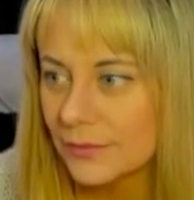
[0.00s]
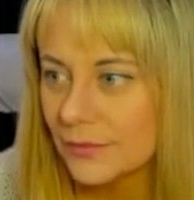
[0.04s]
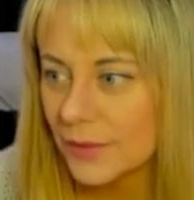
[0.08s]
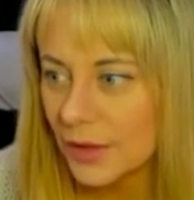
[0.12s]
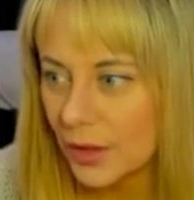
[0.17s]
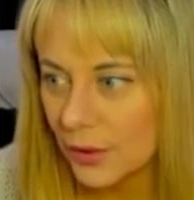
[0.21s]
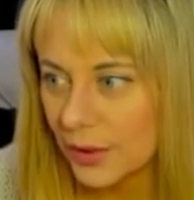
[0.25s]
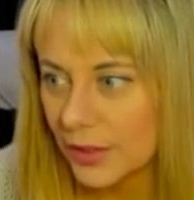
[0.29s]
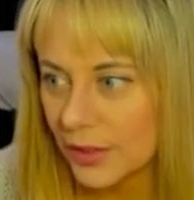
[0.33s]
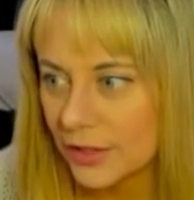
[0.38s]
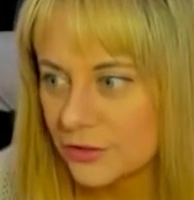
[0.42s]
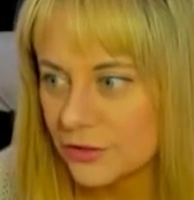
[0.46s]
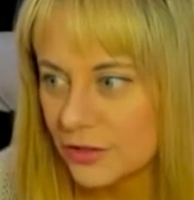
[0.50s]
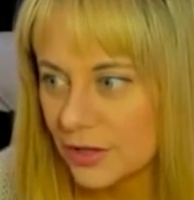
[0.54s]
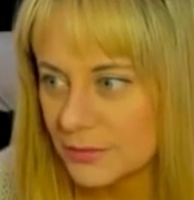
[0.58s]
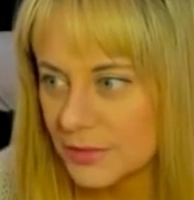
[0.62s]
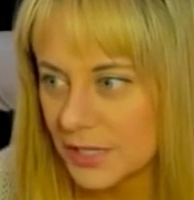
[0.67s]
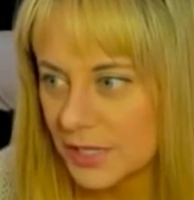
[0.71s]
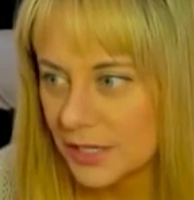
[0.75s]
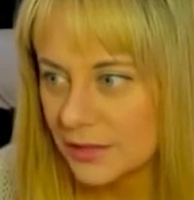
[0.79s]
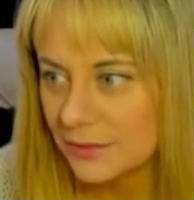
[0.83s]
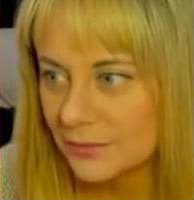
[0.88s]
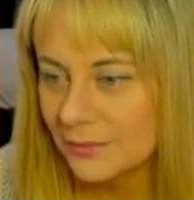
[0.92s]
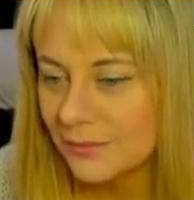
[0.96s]
Okay, job
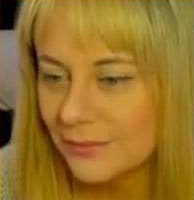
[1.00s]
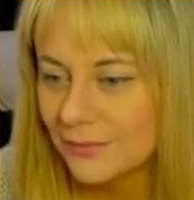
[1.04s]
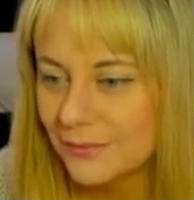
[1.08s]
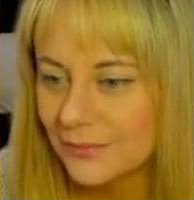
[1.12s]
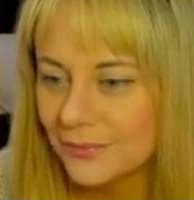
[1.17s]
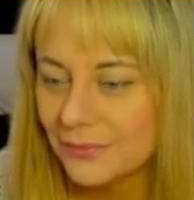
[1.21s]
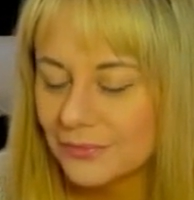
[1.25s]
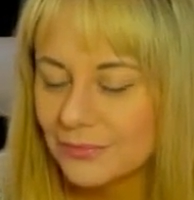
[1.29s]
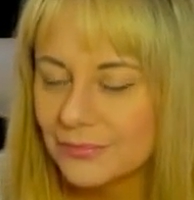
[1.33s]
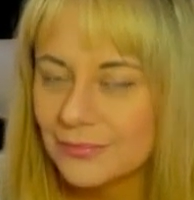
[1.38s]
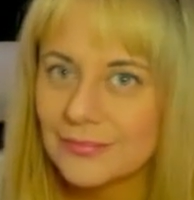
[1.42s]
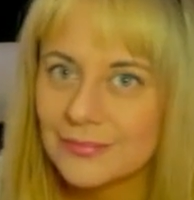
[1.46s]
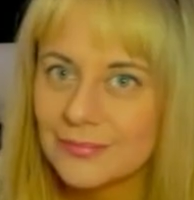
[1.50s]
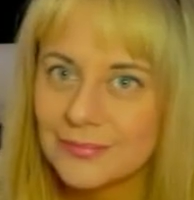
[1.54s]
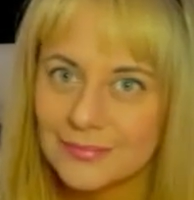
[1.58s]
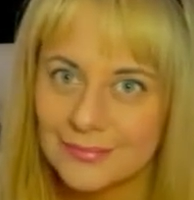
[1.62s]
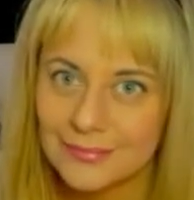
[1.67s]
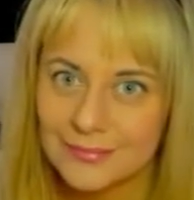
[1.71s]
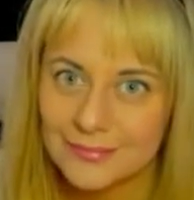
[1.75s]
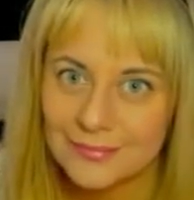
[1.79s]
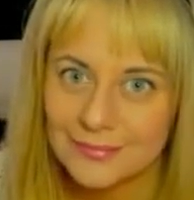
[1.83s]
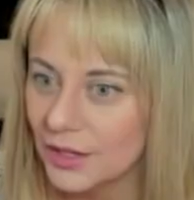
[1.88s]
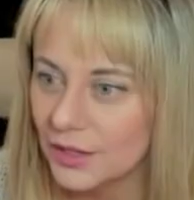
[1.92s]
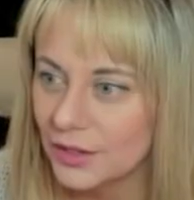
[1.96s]
done.
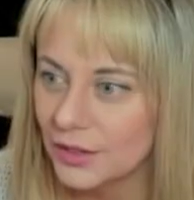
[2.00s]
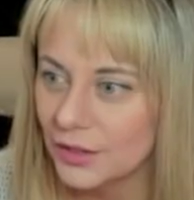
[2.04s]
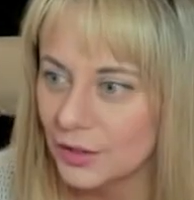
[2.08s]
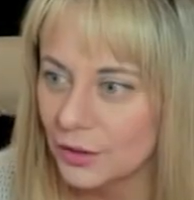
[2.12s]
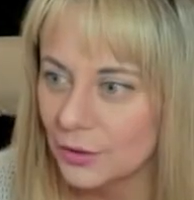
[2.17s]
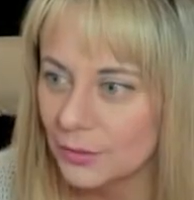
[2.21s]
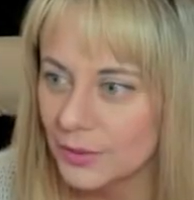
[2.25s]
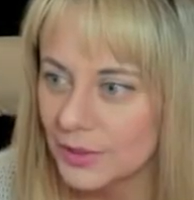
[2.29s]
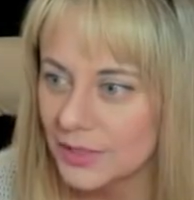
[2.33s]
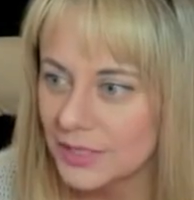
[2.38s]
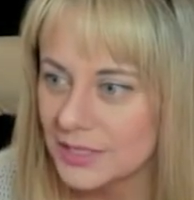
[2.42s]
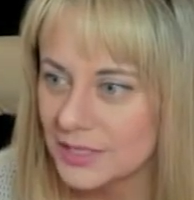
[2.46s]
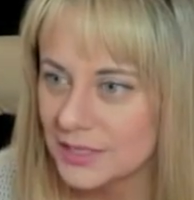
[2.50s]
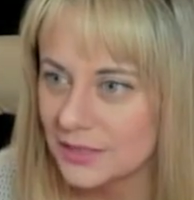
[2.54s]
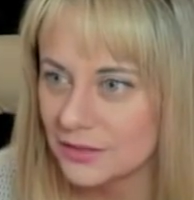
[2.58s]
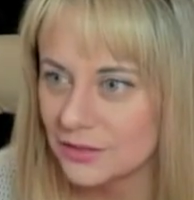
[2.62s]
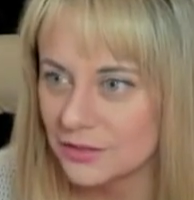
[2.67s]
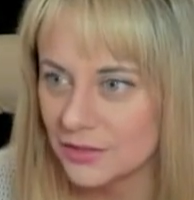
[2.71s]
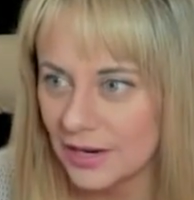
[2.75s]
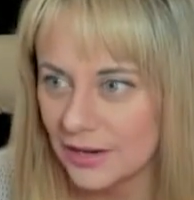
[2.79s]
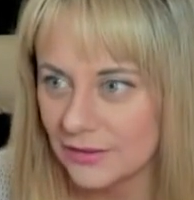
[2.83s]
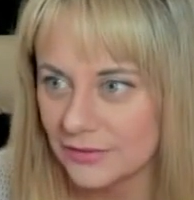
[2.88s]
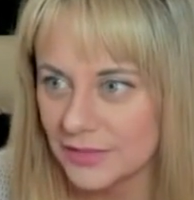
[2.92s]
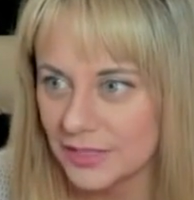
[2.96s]
Nobody's still
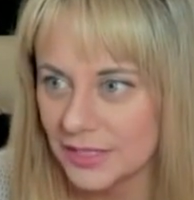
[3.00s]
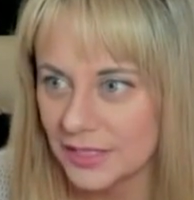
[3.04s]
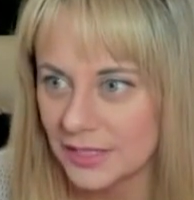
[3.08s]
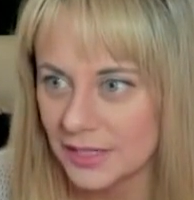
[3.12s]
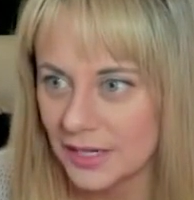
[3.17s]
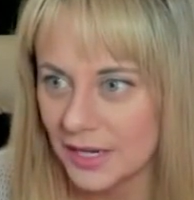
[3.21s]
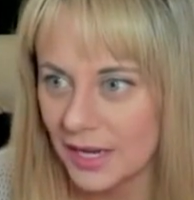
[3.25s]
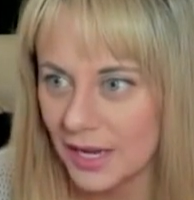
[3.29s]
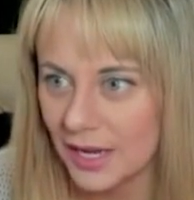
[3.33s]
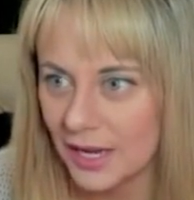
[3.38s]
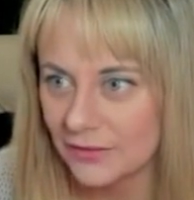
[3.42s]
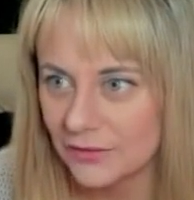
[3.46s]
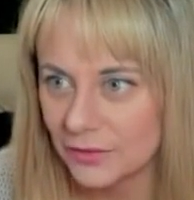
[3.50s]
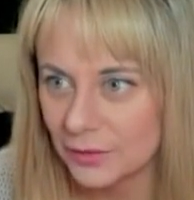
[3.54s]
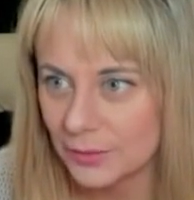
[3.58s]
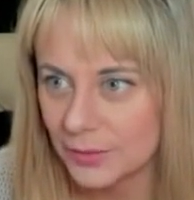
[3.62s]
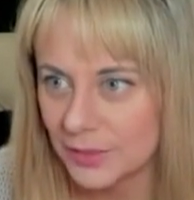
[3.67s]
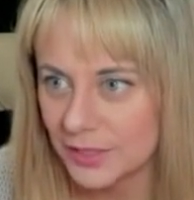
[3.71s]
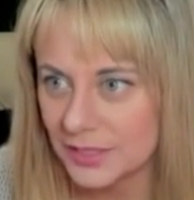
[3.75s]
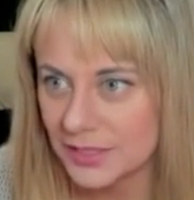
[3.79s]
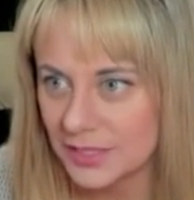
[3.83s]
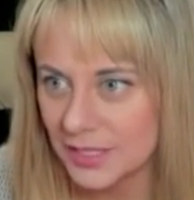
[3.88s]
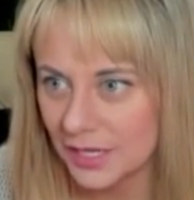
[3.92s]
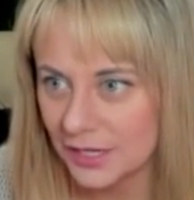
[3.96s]
drafted.
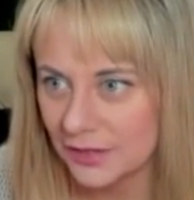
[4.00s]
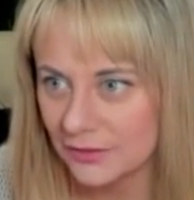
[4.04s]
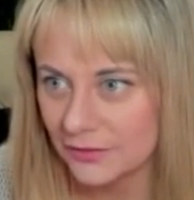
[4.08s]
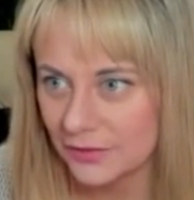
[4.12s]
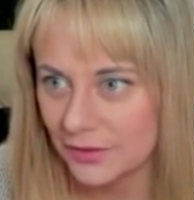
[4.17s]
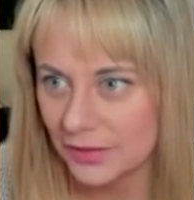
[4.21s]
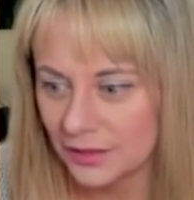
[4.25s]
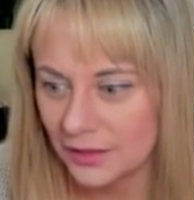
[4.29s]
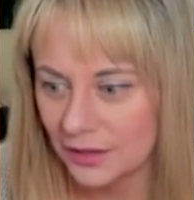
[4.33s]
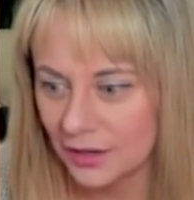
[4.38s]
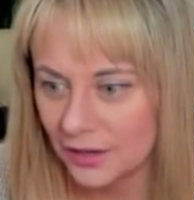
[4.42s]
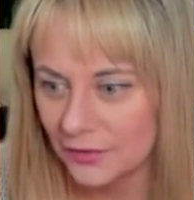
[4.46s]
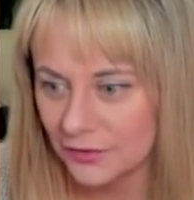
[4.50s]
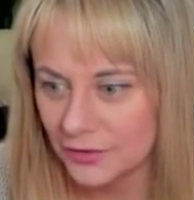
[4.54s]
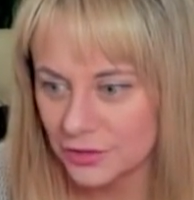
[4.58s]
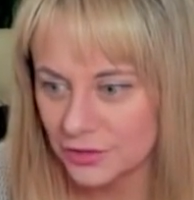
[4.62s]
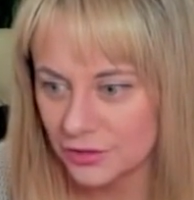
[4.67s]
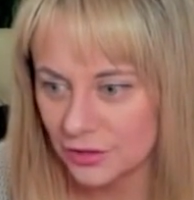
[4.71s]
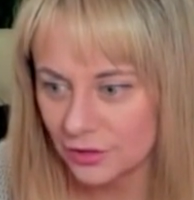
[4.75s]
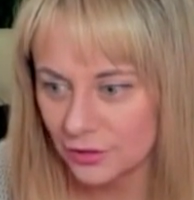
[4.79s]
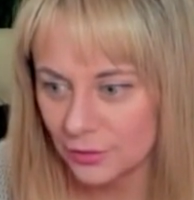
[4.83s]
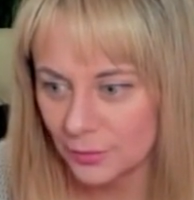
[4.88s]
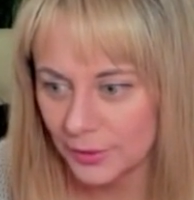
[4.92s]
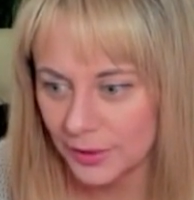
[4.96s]
Everybody's kind of on the
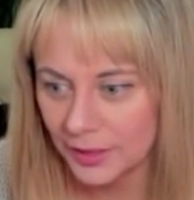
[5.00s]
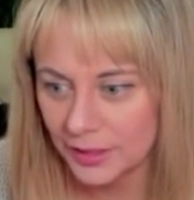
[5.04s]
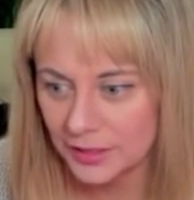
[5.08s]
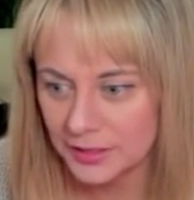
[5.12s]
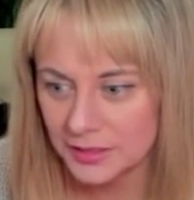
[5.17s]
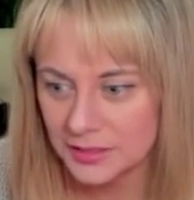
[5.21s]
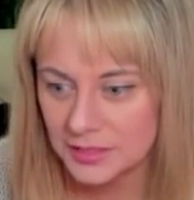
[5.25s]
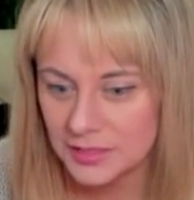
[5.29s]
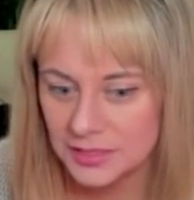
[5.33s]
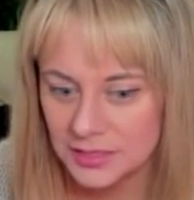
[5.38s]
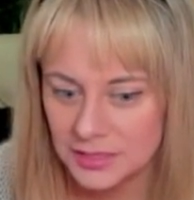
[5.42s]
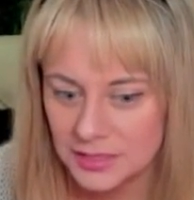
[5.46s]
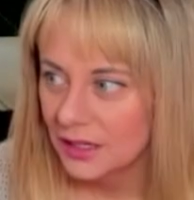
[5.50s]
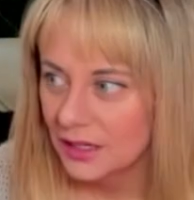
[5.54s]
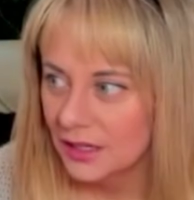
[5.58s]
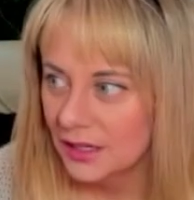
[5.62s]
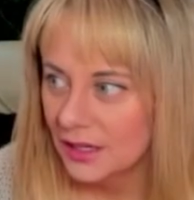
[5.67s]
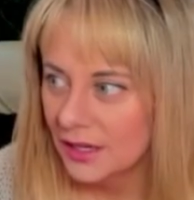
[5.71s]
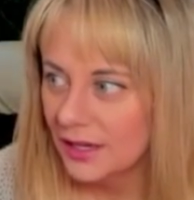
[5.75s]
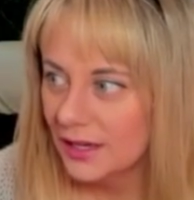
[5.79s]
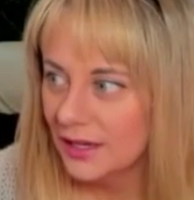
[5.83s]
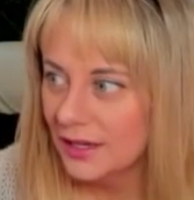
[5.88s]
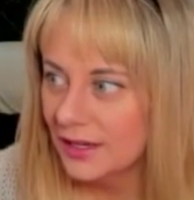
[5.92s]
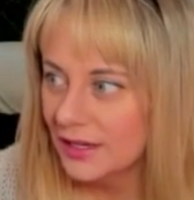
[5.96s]
struggle bus
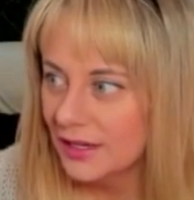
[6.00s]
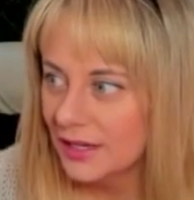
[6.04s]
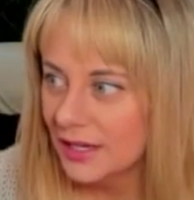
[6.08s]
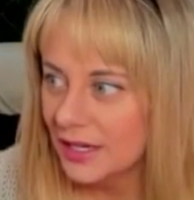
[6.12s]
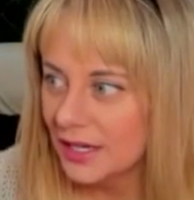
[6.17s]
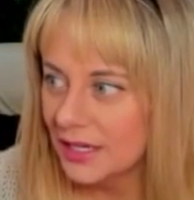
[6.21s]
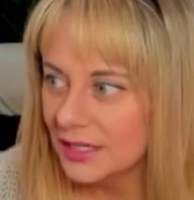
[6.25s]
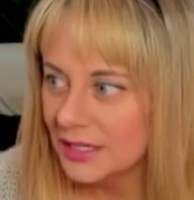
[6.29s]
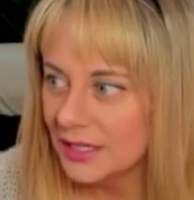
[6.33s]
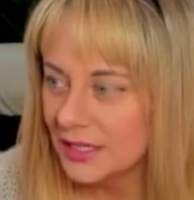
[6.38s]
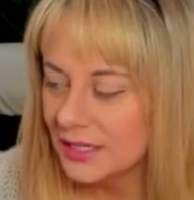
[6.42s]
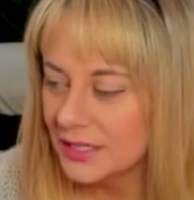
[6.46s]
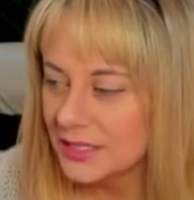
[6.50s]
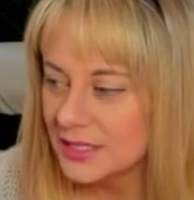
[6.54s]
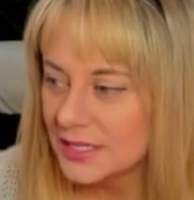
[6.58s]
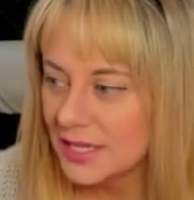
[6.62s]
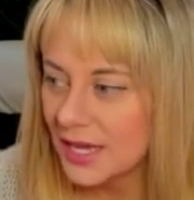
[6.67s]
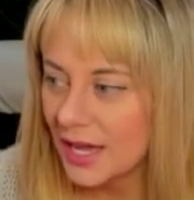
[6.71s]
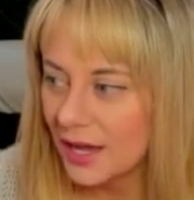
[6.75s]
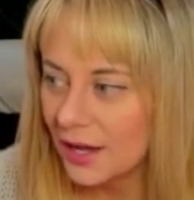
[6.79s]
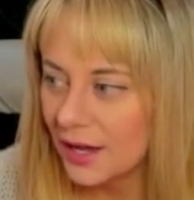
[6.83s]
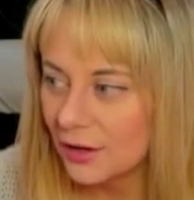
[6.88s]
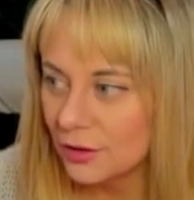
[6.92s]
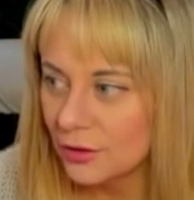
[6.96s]
and needs
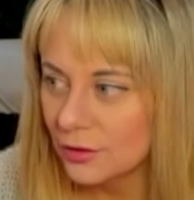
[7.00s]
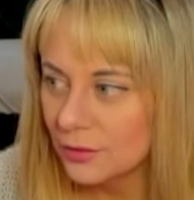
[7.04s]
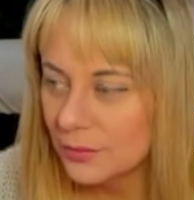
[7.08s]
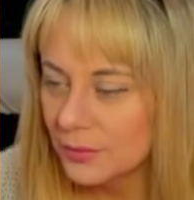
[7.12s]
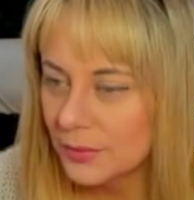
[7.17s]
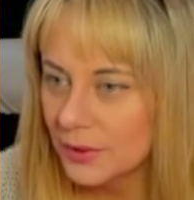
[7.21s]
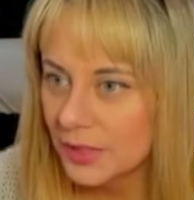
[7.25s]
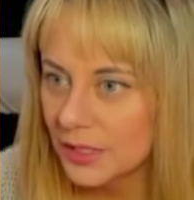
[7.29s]
help.